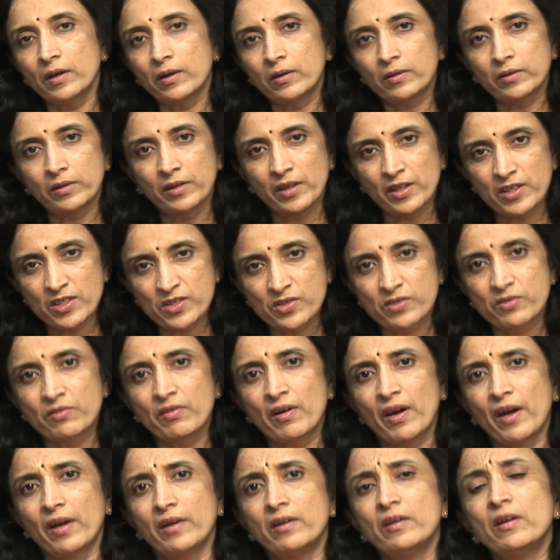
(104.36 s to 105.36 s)
these
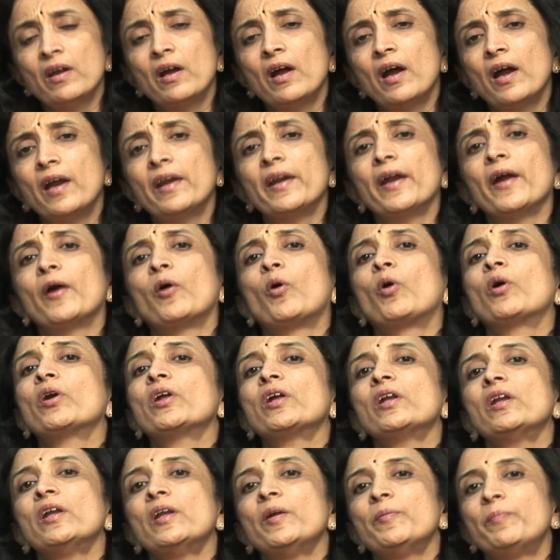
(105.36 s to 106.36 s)
trends and
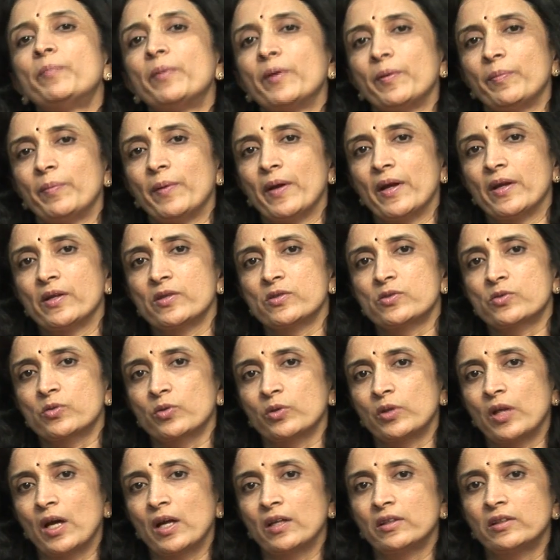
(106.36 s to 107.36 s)
accordingly prepare
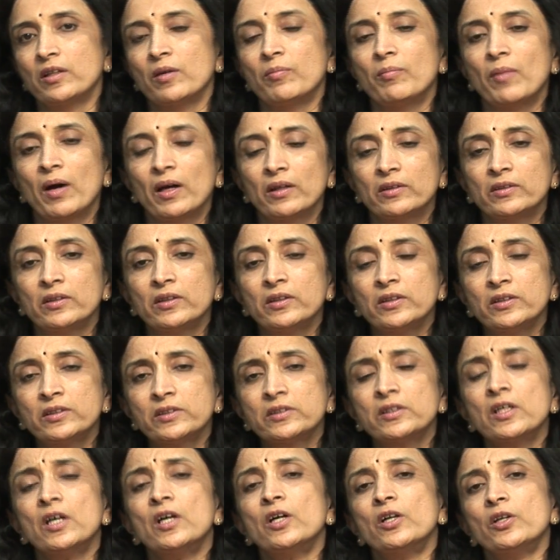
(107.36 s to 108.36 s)
so that the
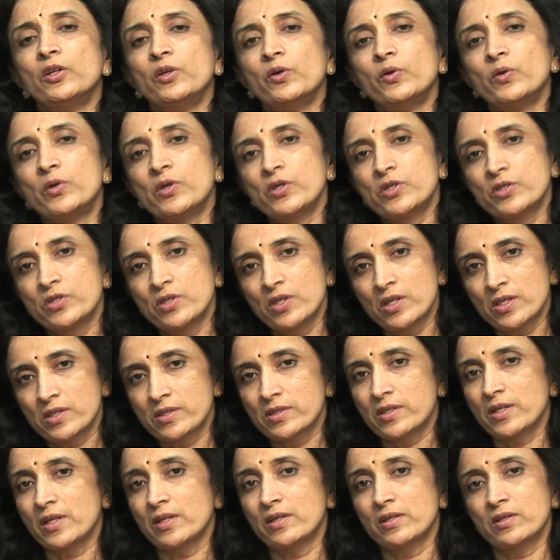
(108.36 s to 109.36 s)
mother's nutritional
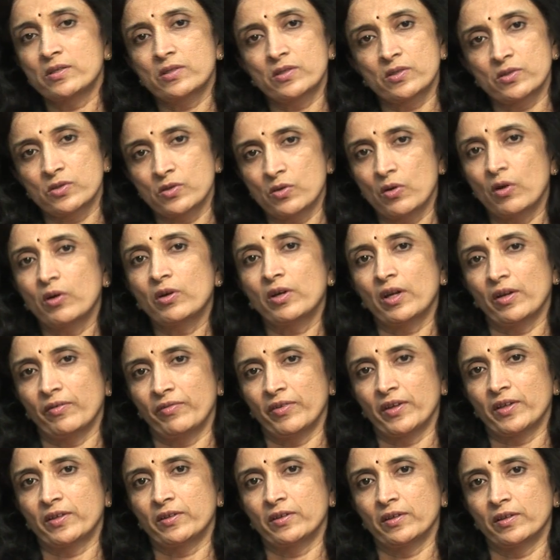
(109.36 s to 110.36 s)
status is not
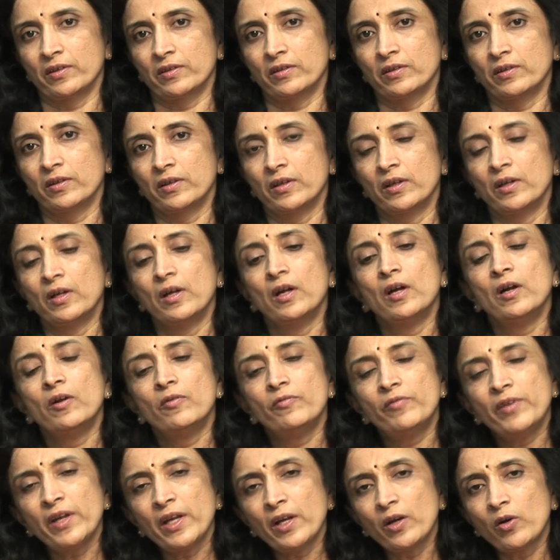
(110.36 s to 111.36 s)
affected.
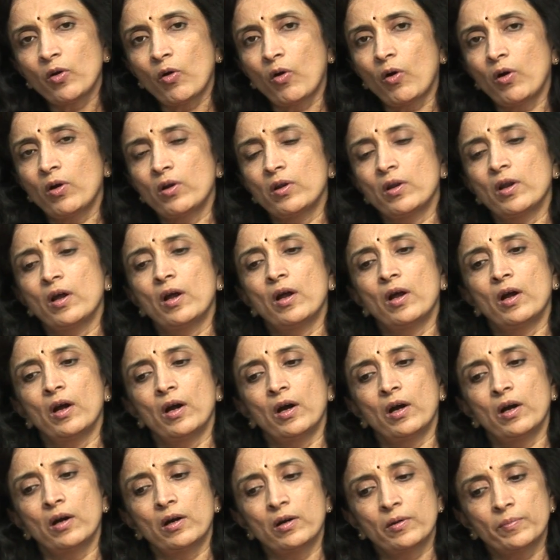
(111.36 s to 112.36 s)
We call
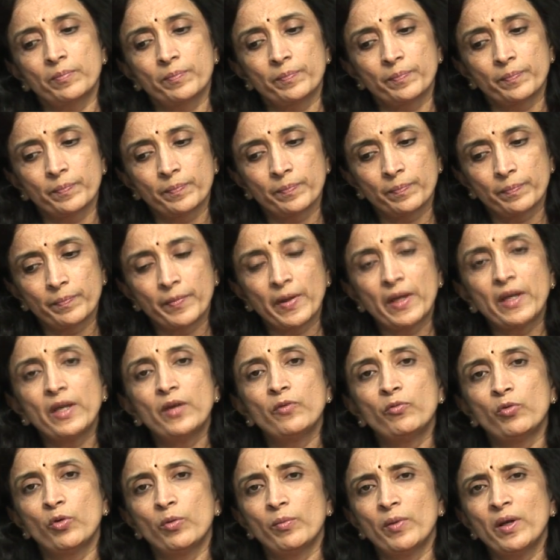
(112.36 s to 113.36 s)

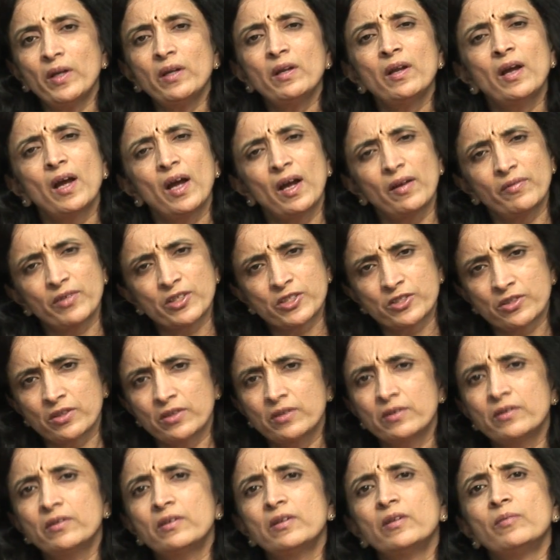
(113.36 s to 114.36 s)
many women have a
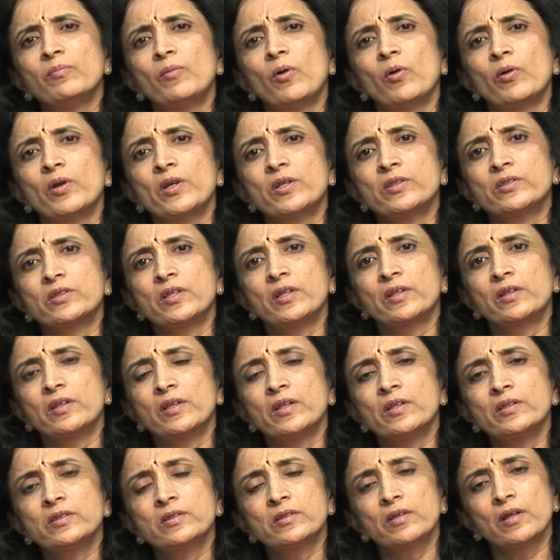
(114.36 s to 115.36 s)
general morning
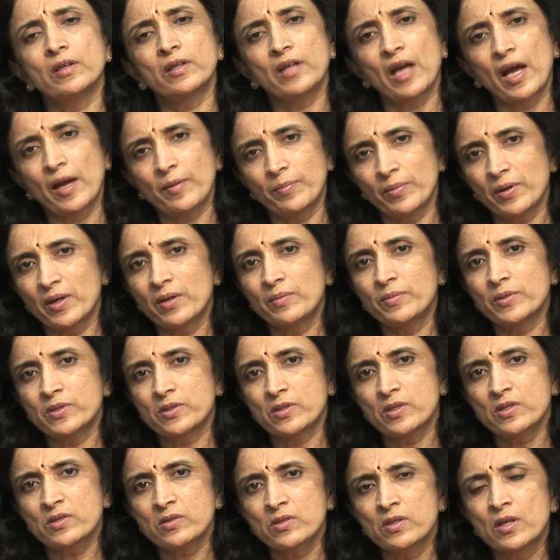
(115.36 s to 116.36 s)
sickness and
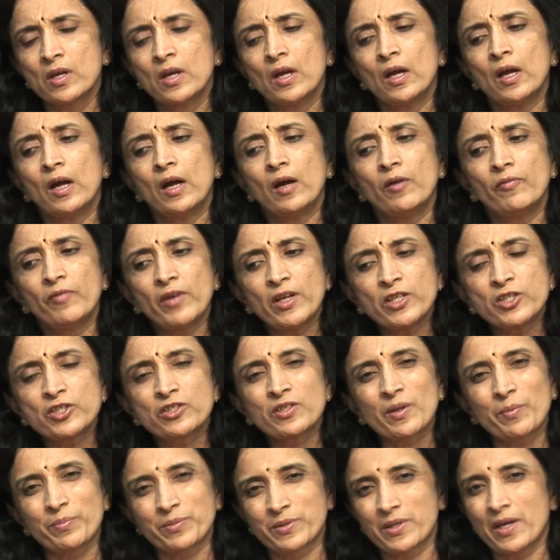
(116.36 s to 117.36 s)
hyperemesis which
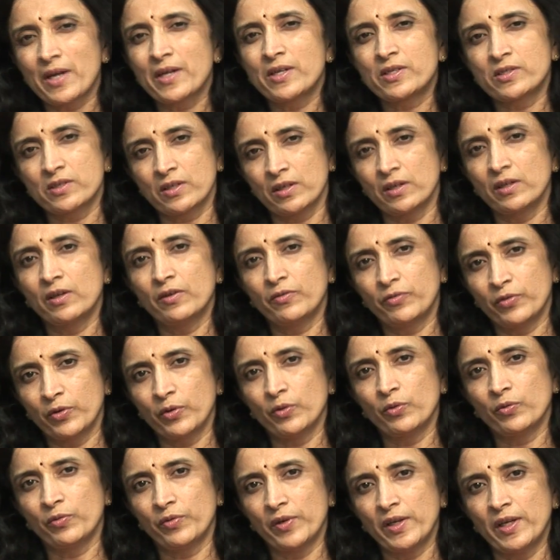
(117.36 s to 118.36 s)
subsides in a
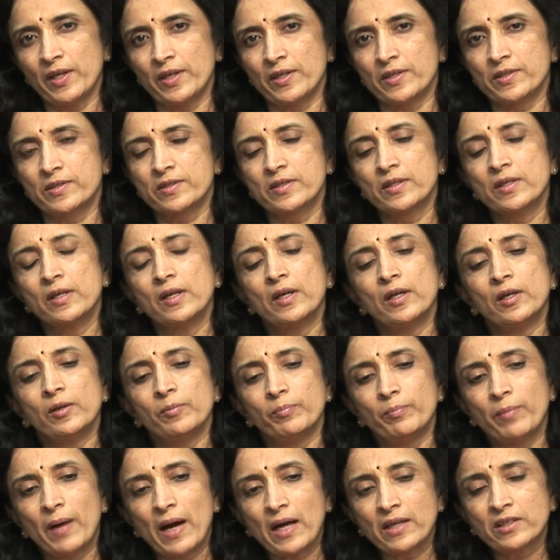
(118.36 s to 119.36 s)
few weeks,
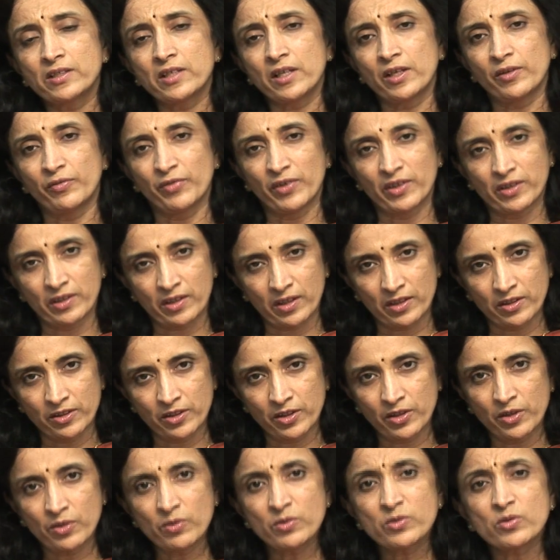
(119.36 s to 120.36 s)
but if it
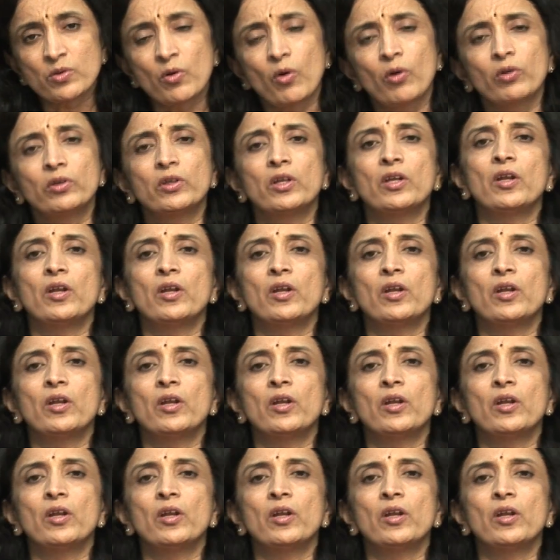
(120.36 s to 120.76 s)
continues or the